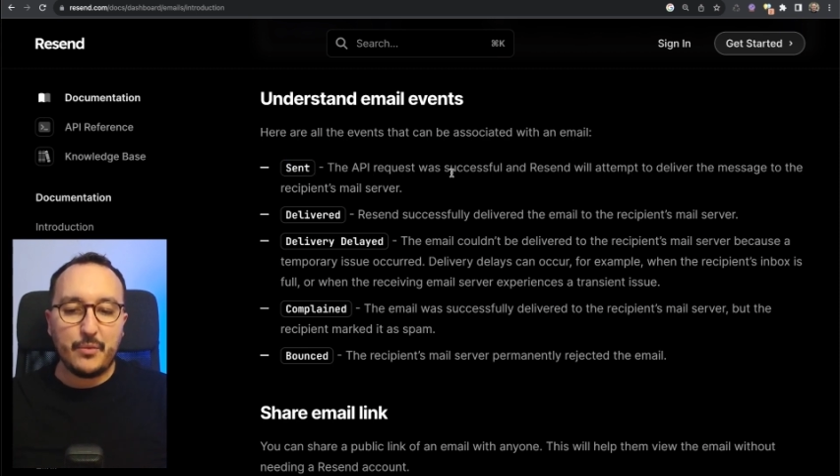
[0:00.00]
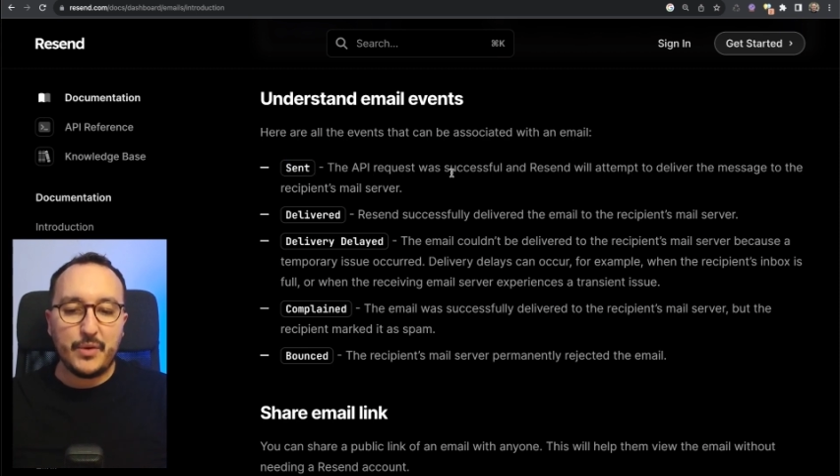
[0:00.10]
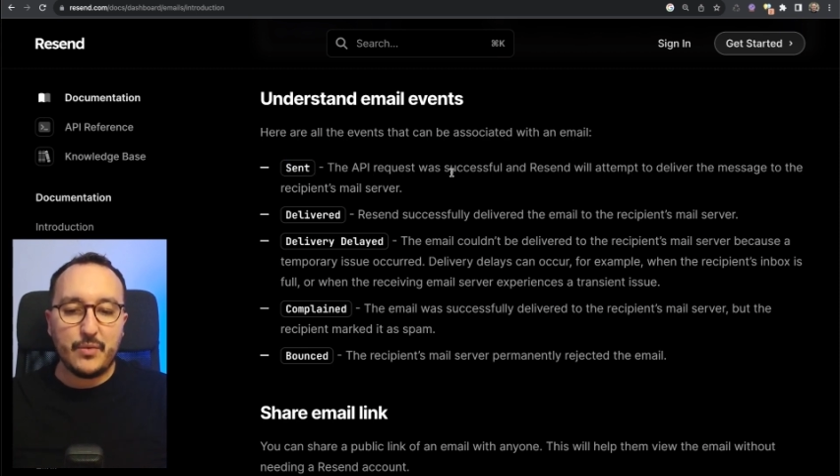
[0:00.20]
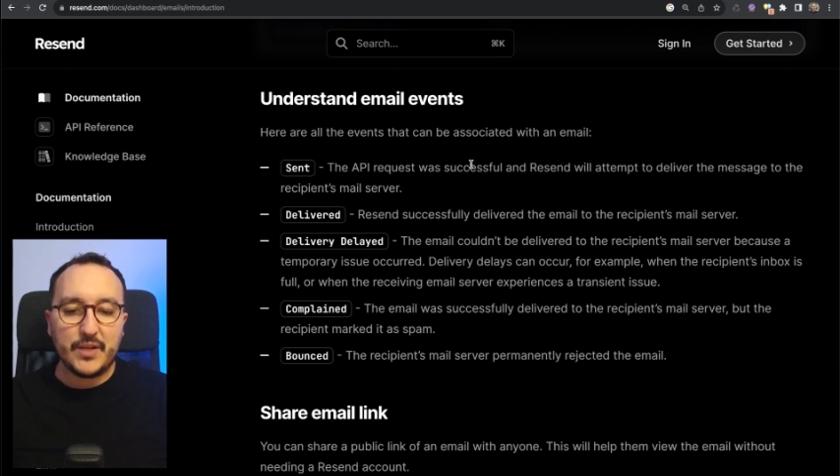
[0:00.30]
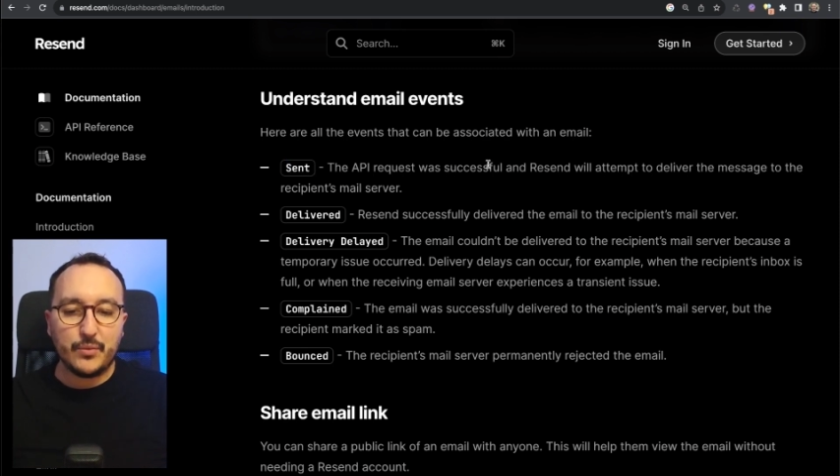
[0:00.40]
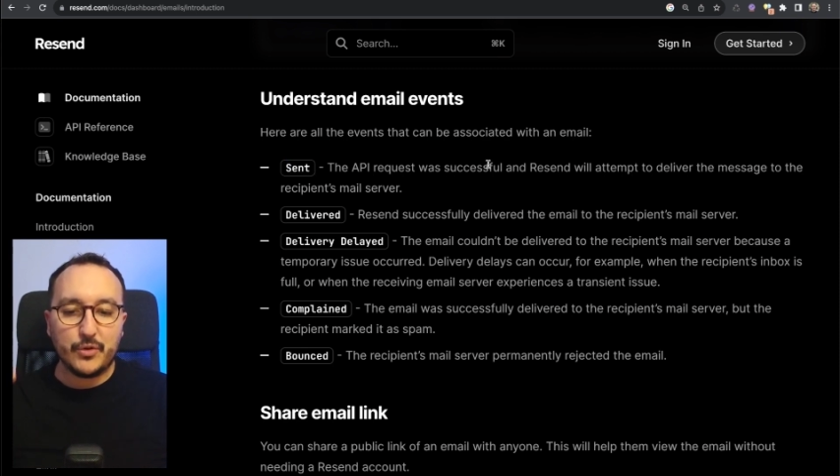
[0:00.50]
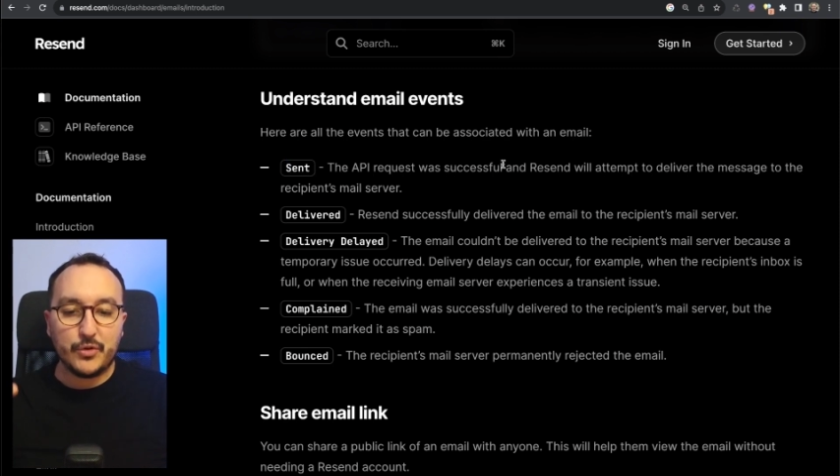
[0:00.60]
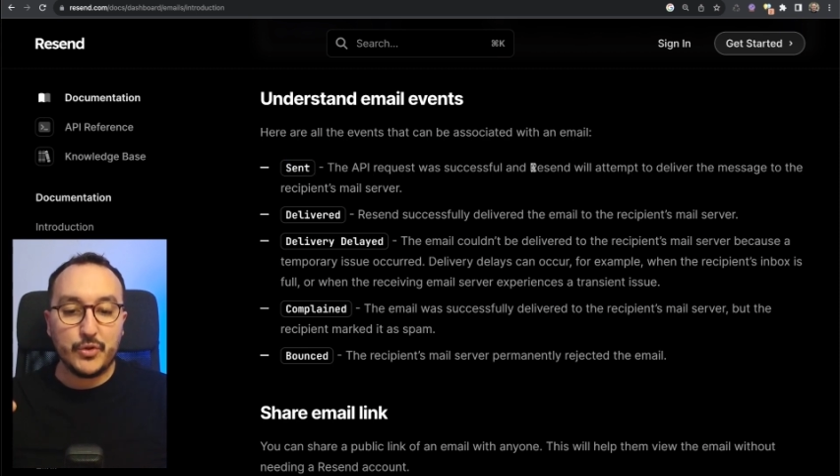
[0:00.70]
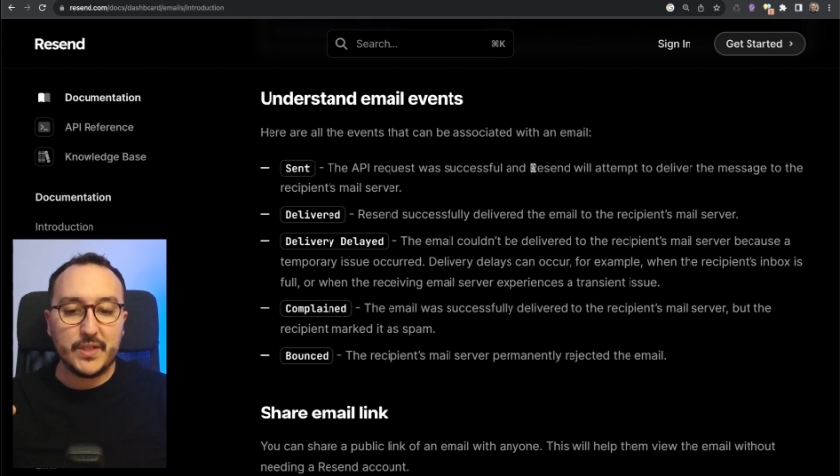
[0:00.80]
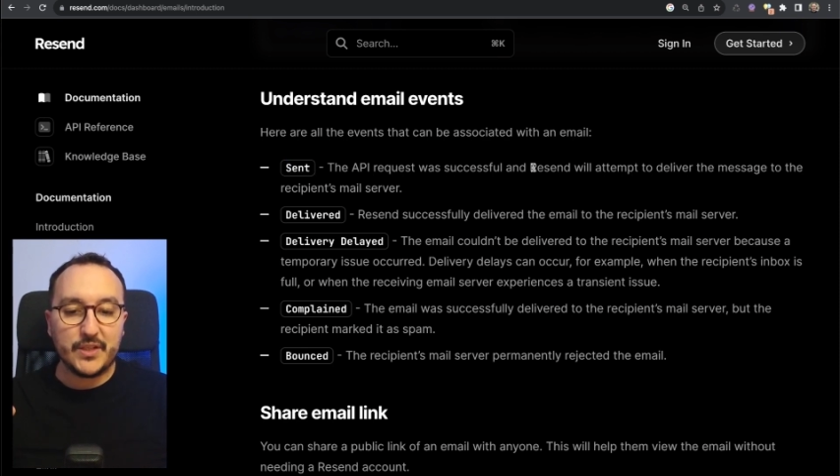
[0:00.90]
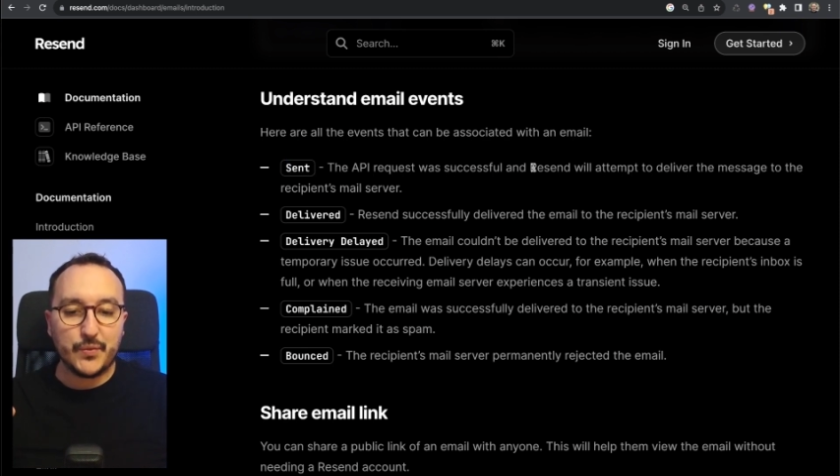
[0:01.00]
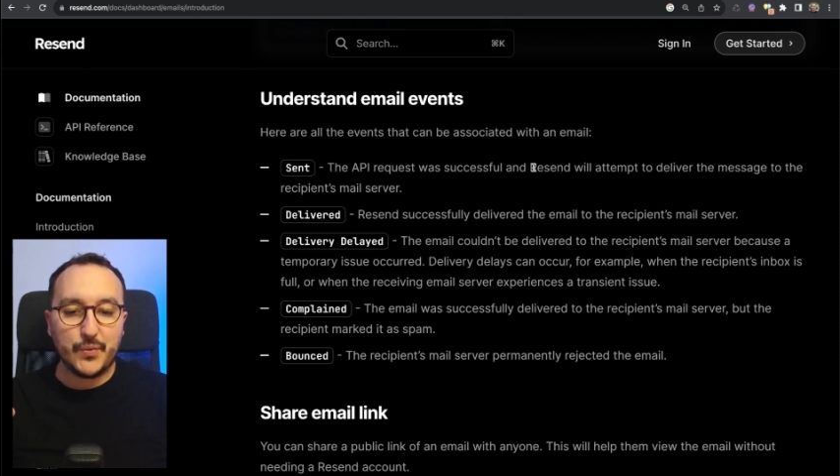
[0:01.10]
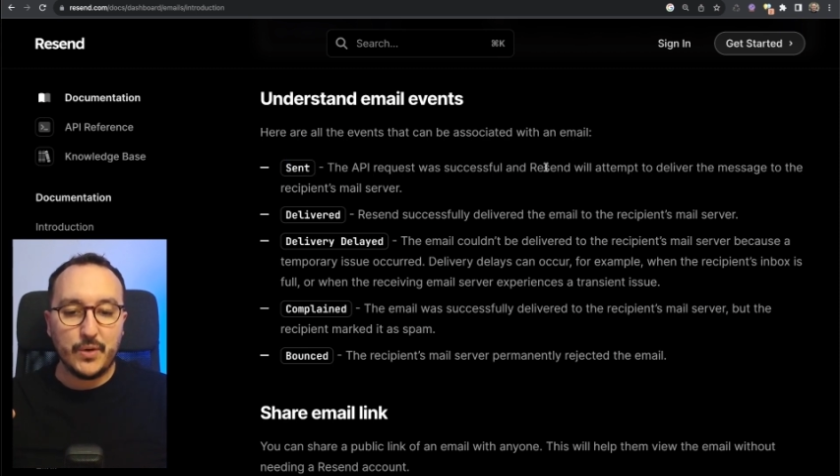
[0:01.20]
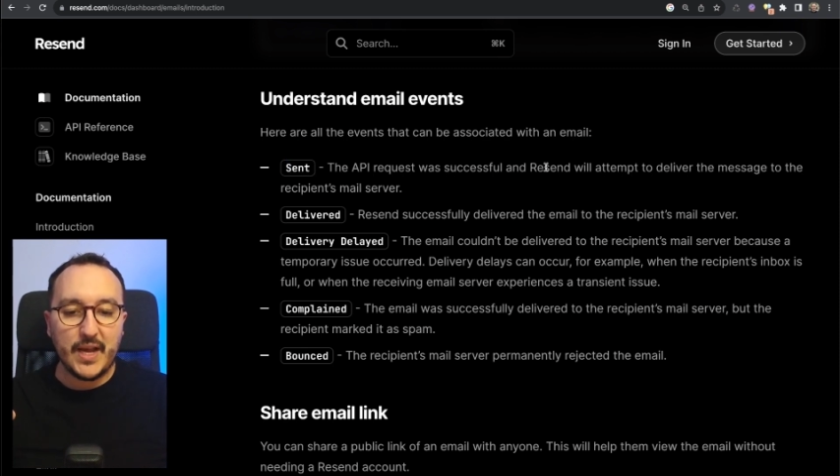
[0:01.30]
request was successful